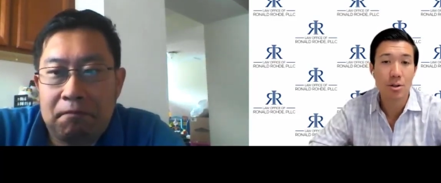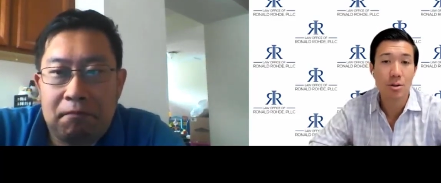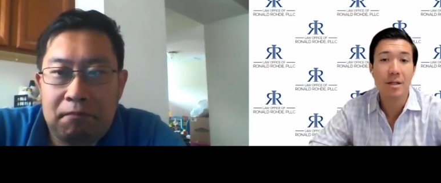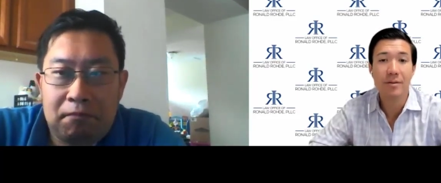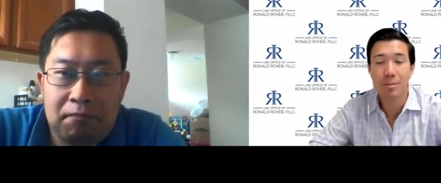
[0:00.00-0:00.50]
Speaker 1: to
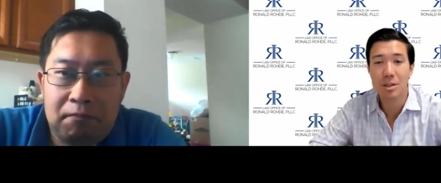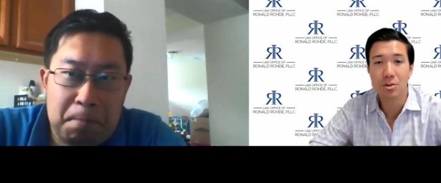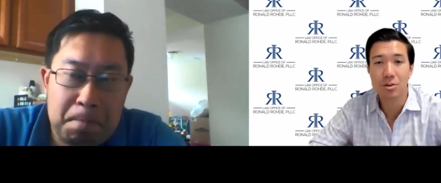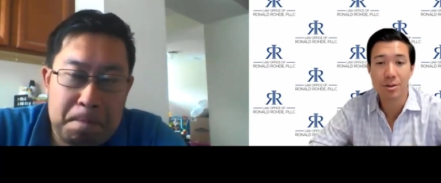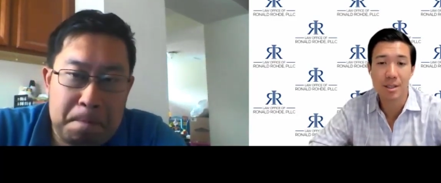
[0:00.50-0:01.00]
give up
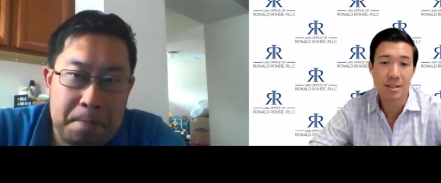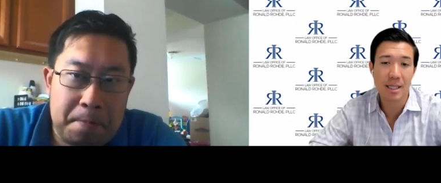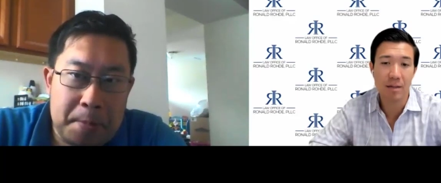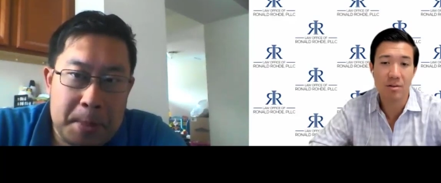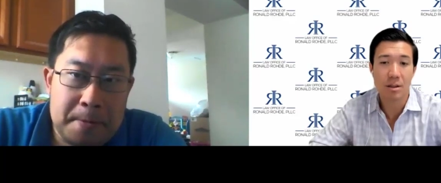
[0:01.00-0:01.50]
control to
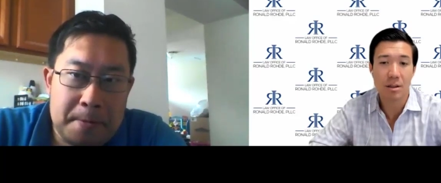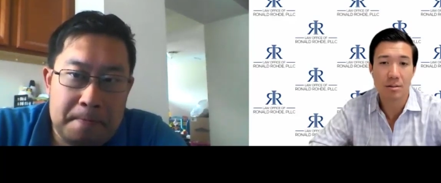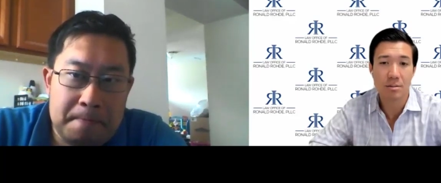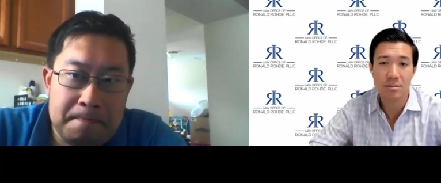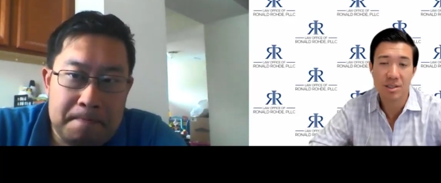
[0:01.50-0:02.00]
save
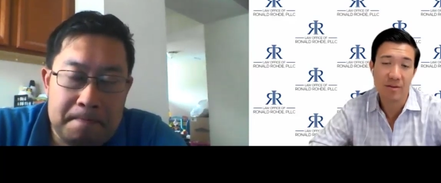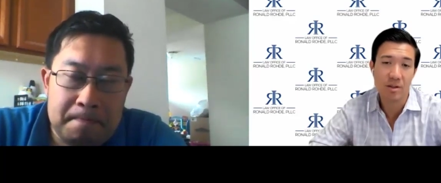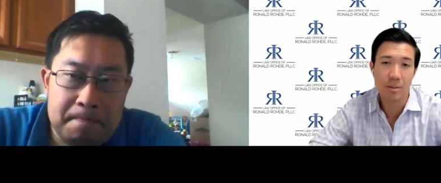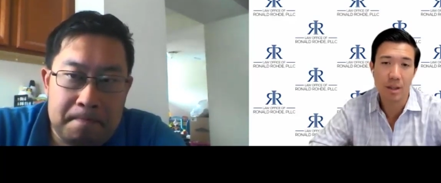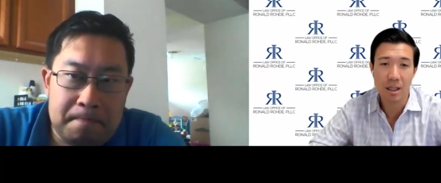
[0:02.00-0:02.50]
their save
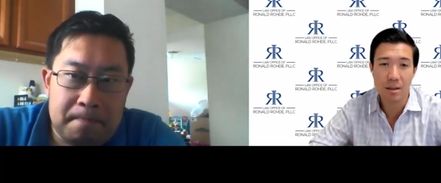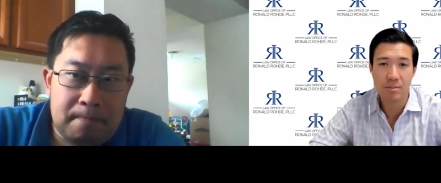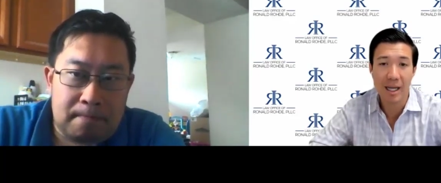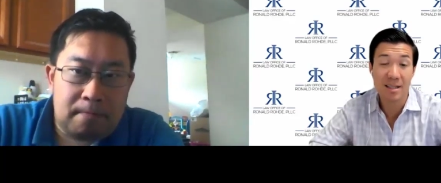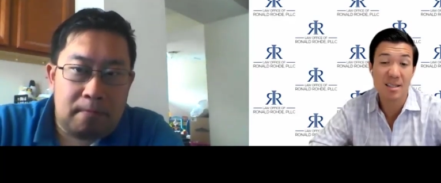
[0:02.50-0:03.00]
their money
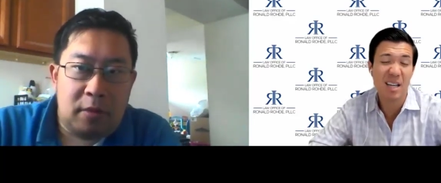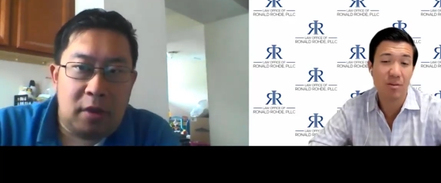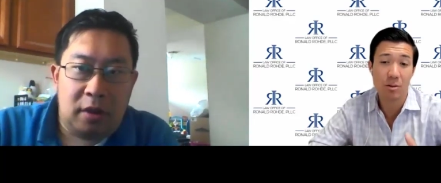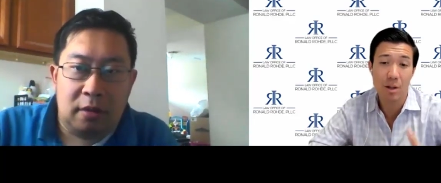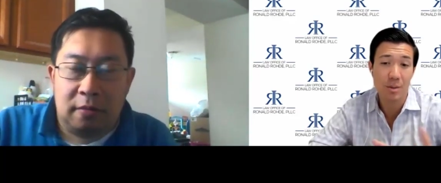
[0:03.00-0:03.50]
and save
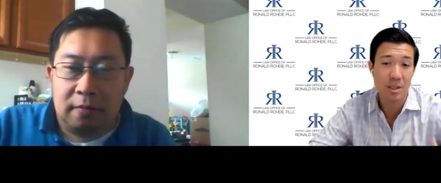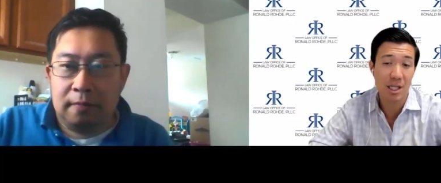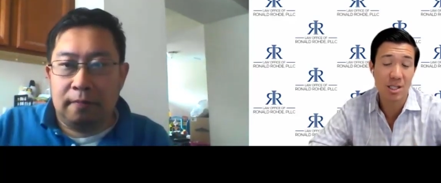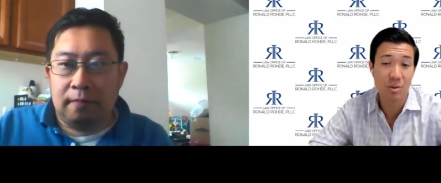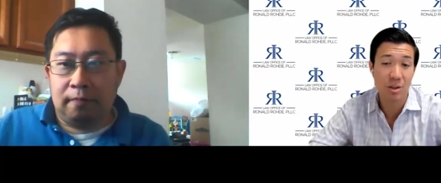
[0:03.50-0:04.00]
their
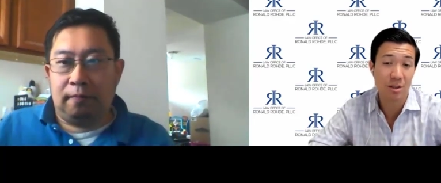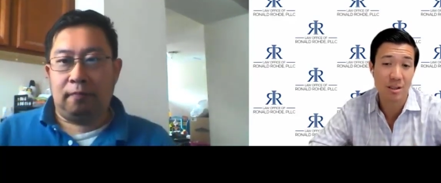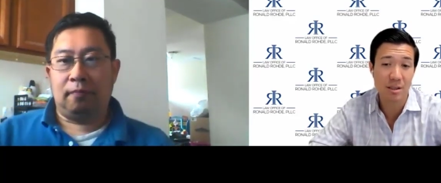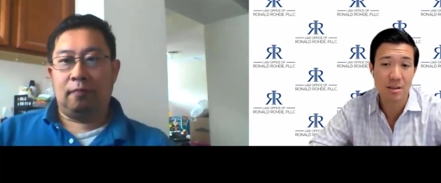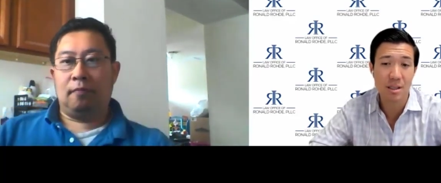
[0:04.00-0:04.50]
reputation with their
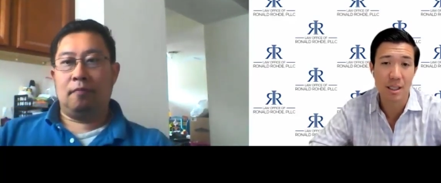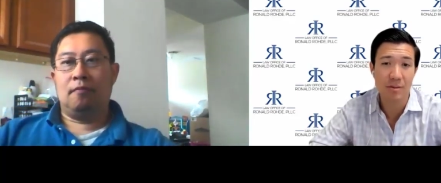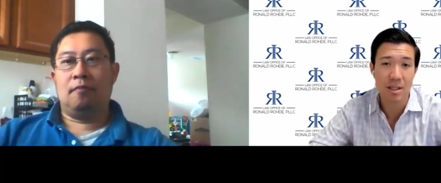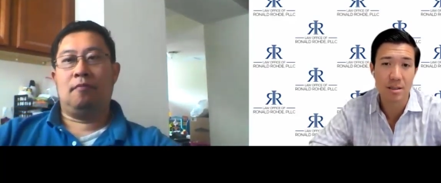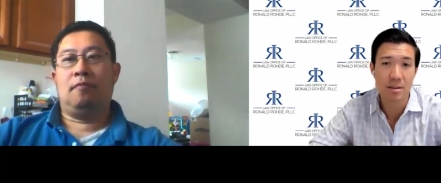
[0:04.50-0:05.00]
existing
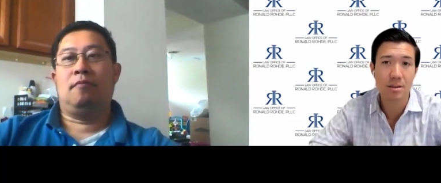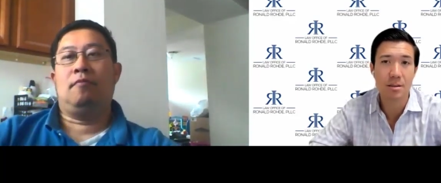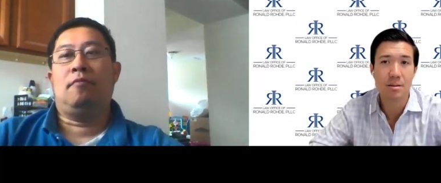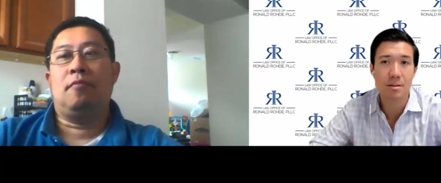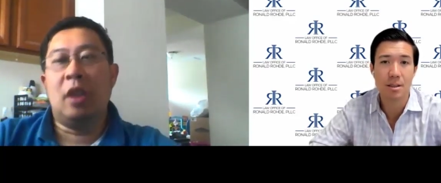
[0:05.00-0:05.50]

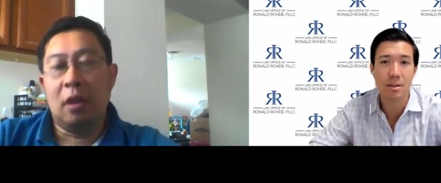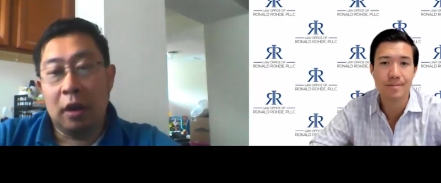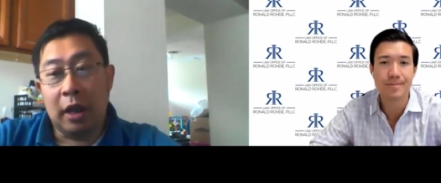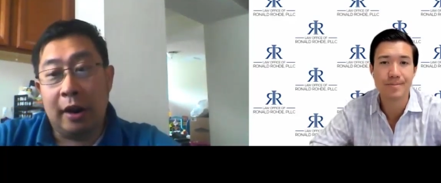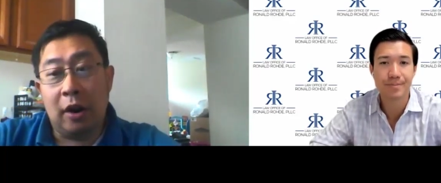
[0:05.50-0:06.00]
investors.
Speaker 2: So
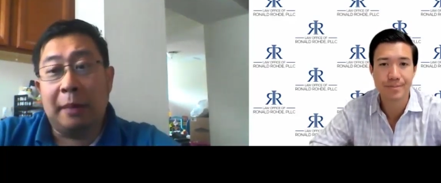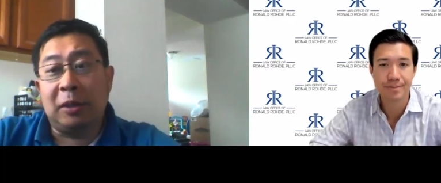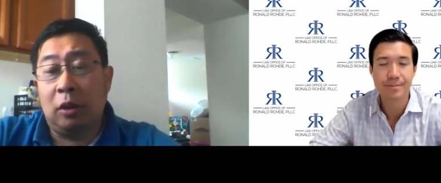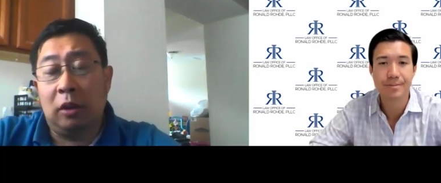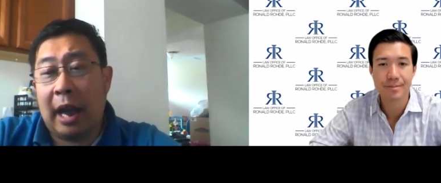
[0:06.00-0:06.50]
yeah, no,
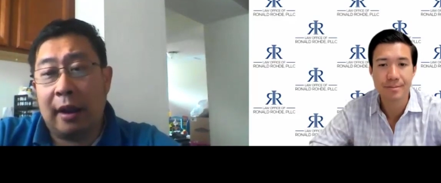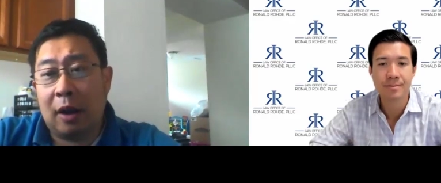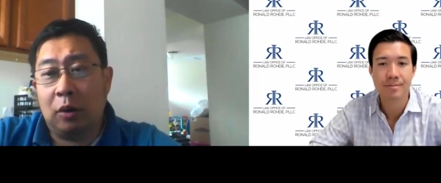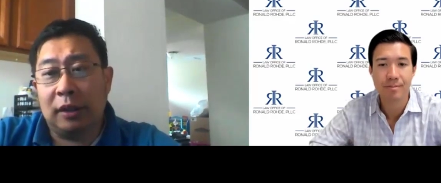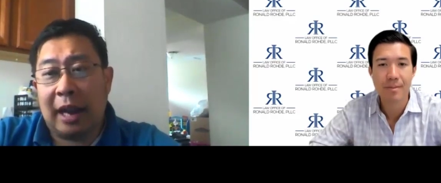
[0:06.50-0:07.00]
absolutely. I,
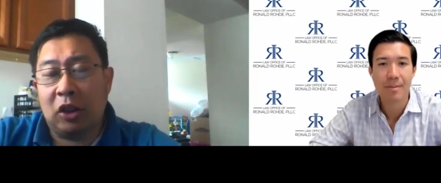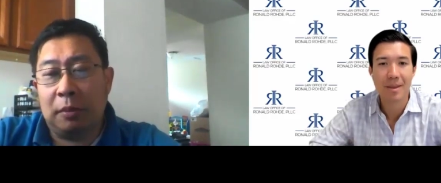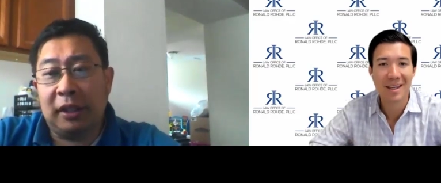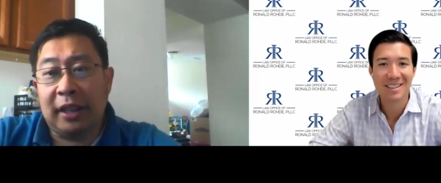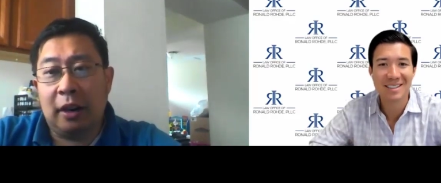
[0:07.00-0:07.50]
I was actually
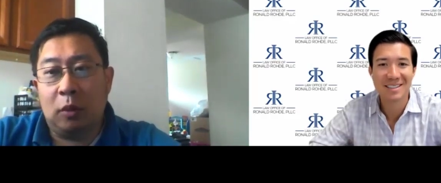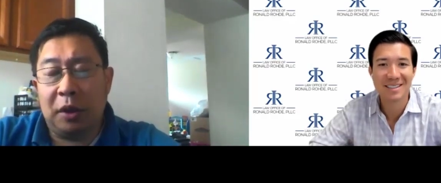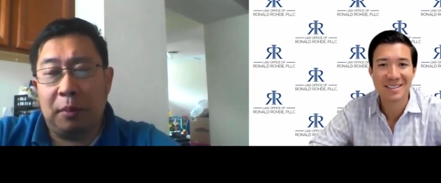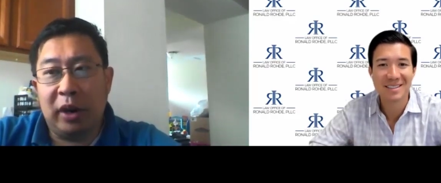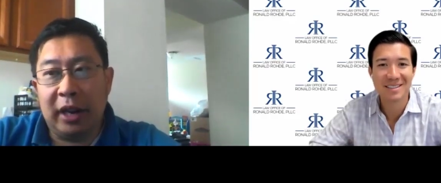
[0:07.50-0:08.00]
presented with
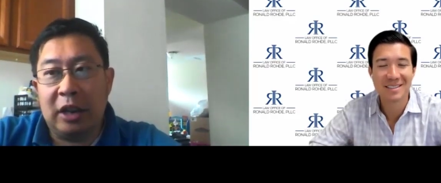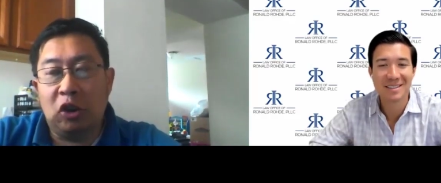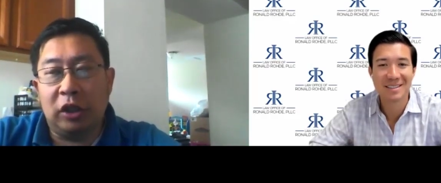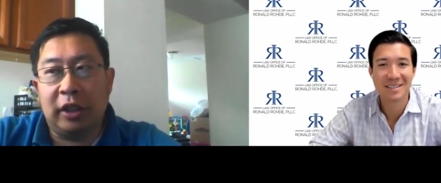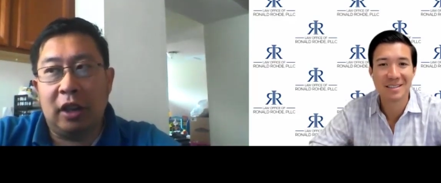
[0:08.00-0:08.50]
a pretty
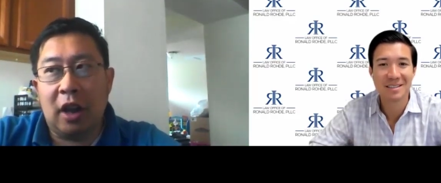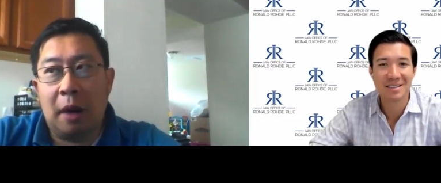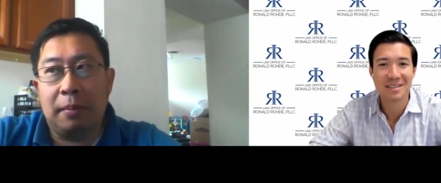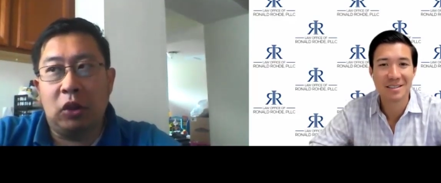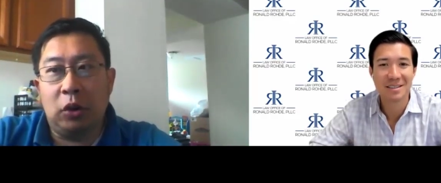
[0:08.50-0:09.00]
interesting
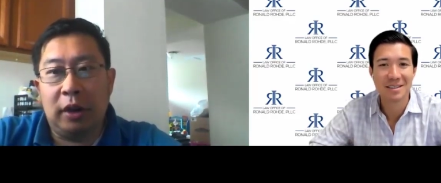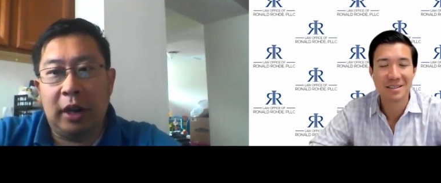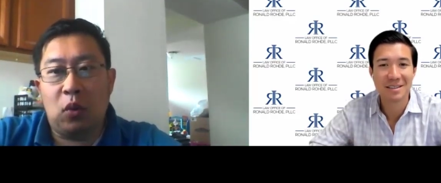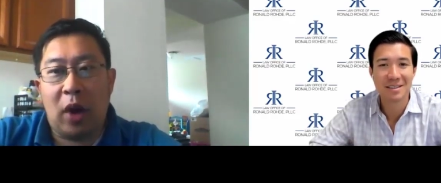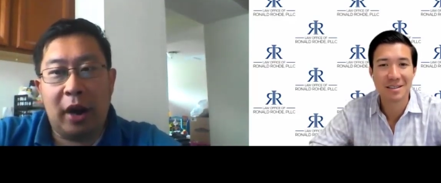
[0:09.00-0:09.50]

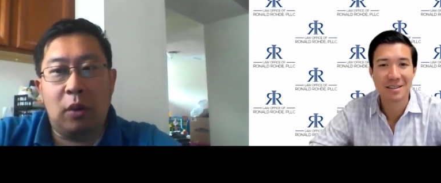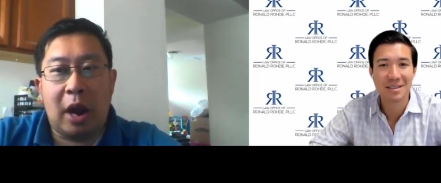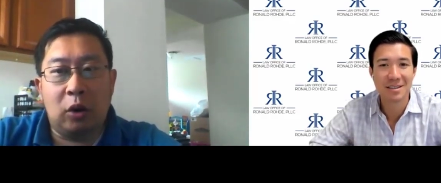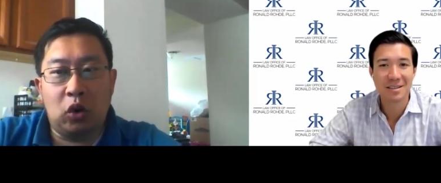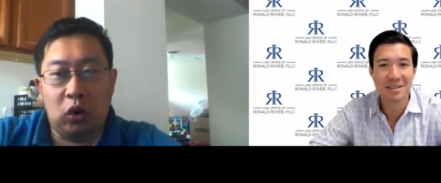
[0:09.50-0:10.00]
opportunity right
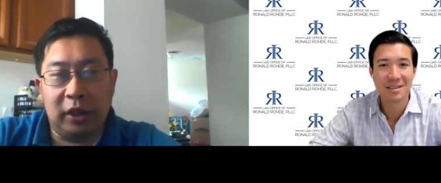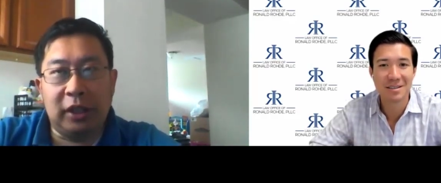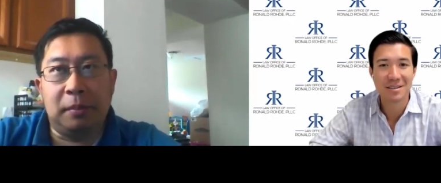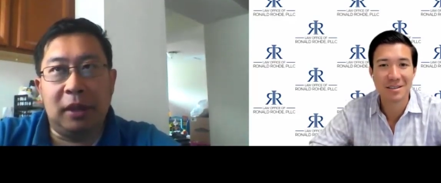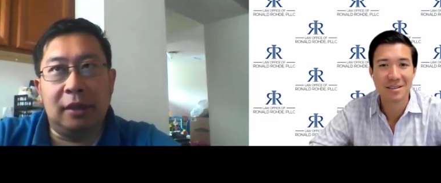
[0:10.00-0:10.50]
around
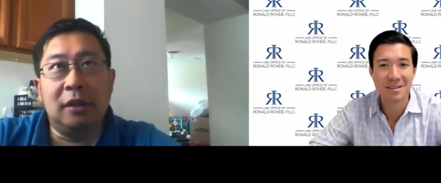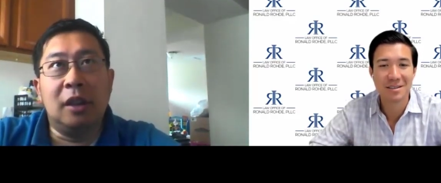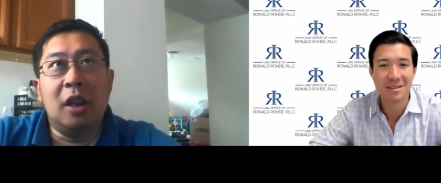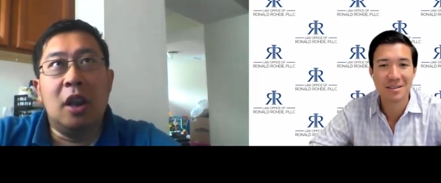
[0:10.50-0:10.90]
Christmas.